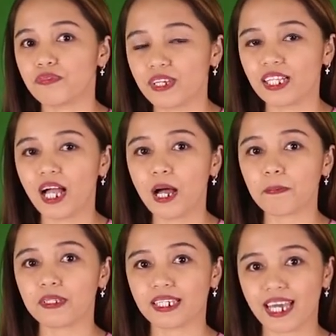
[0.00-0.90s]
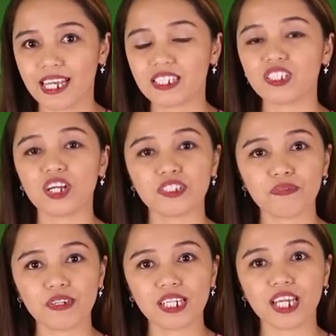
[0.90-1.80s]
fill up the guest
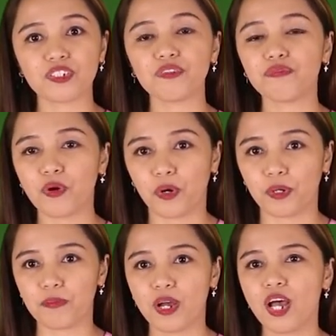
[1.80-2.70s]
notification form